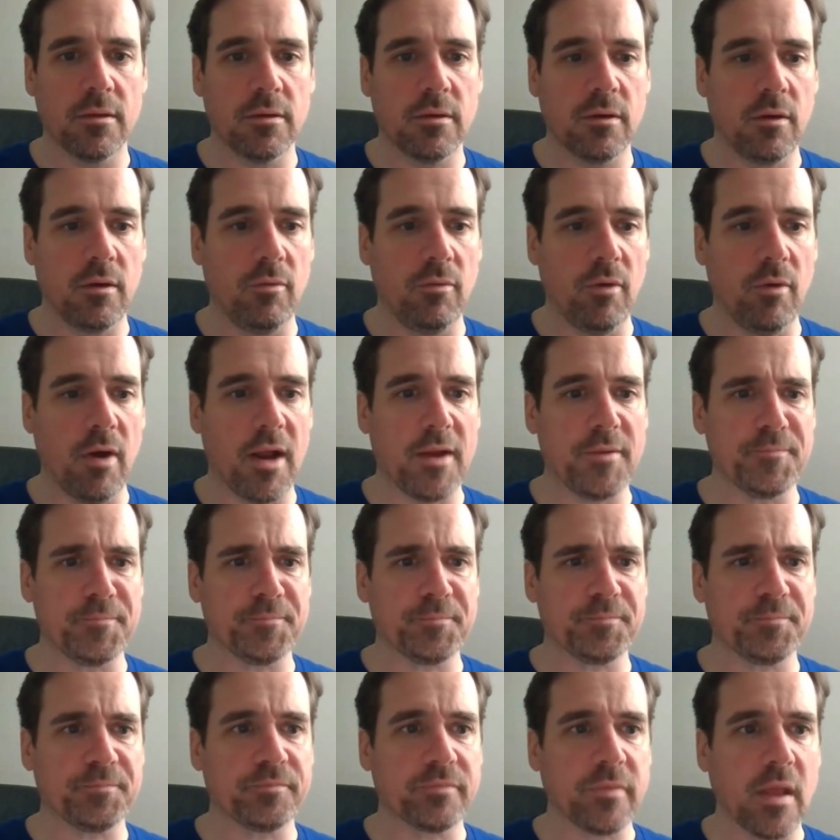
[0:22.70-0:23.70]
All right.
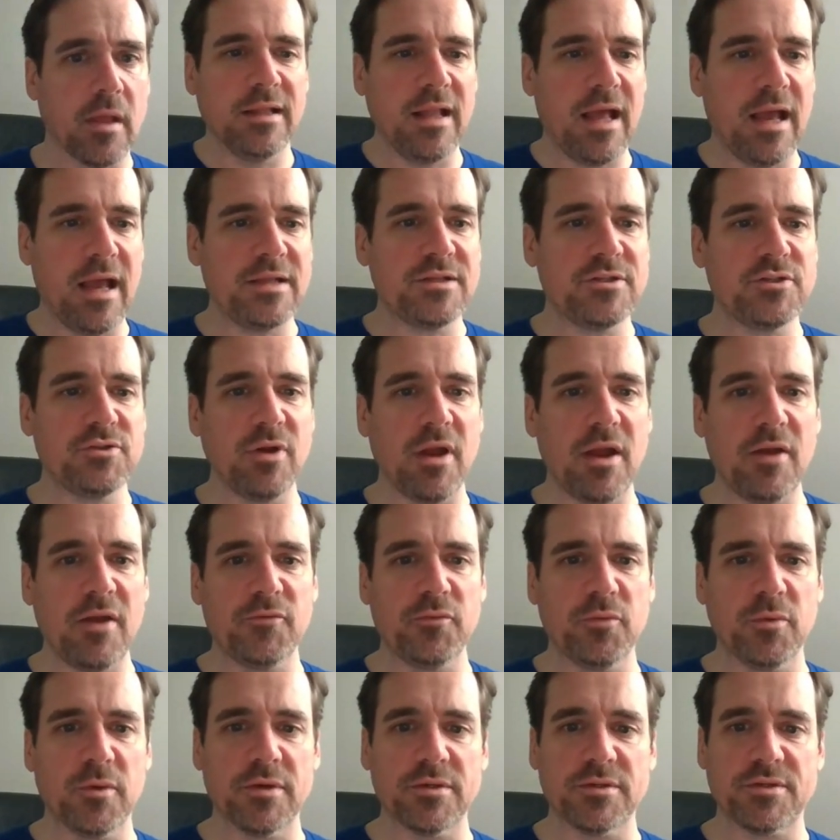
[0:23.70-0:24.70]
Lions
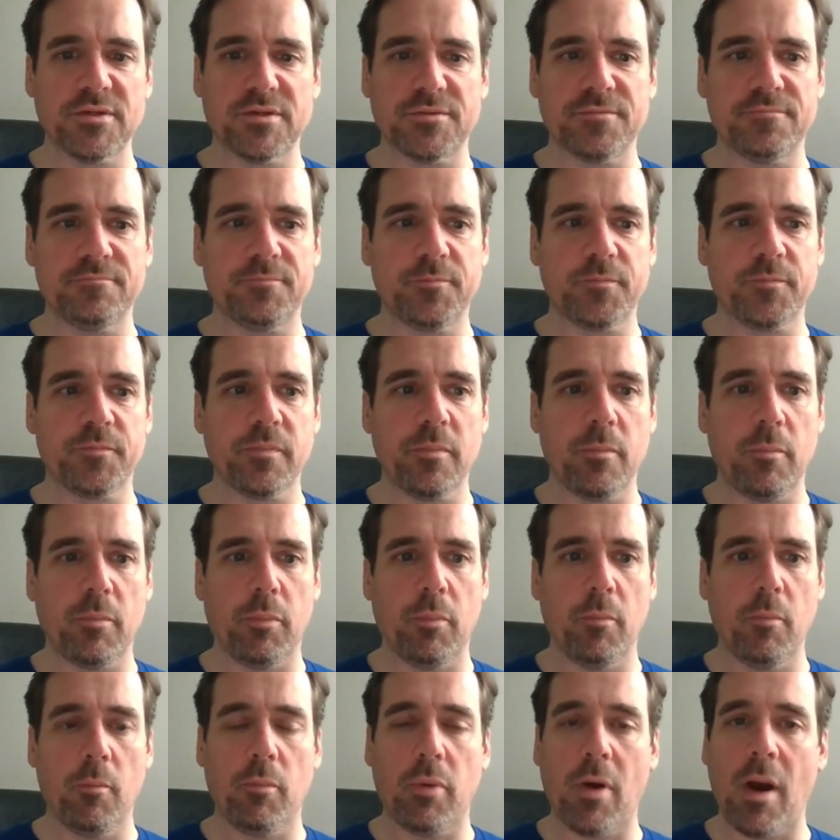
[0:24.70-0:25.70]
draft was
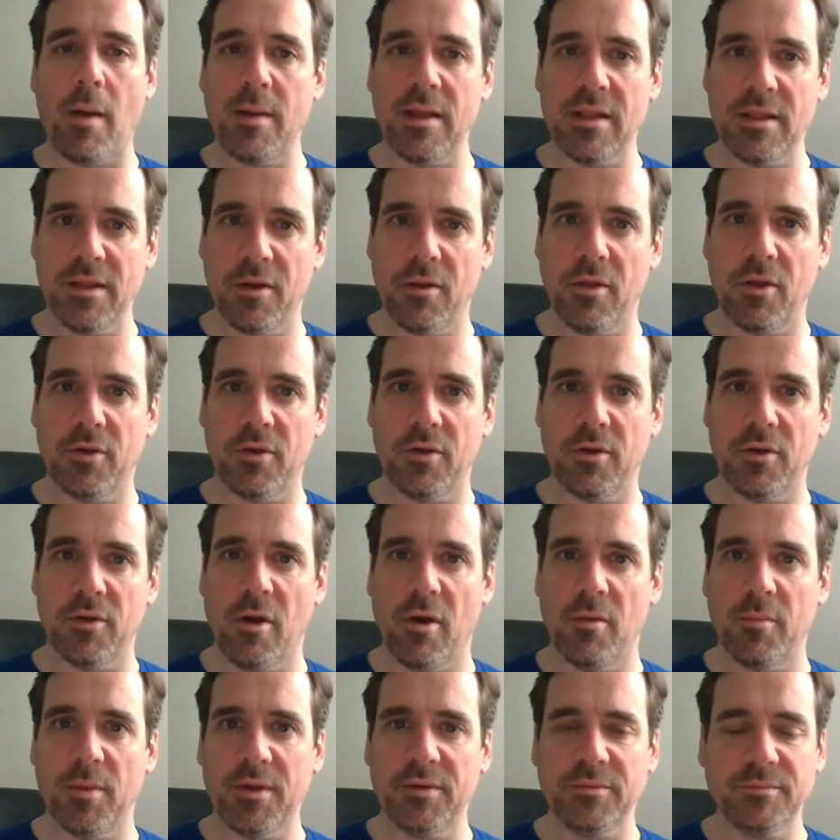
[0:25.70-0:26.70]
probably a little
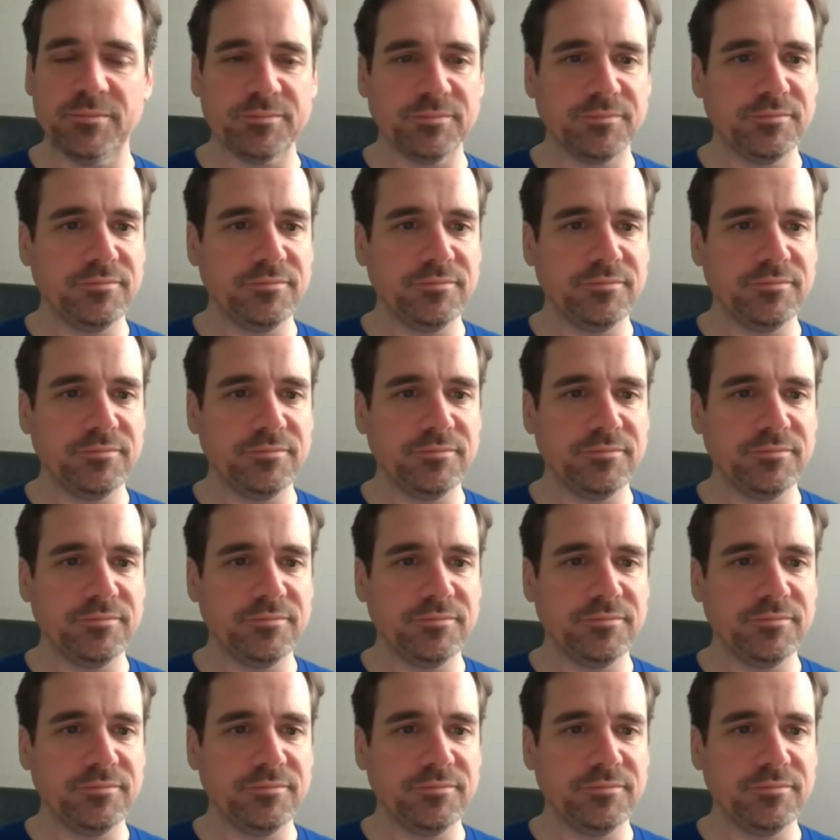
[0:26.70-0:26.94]
underwhelming.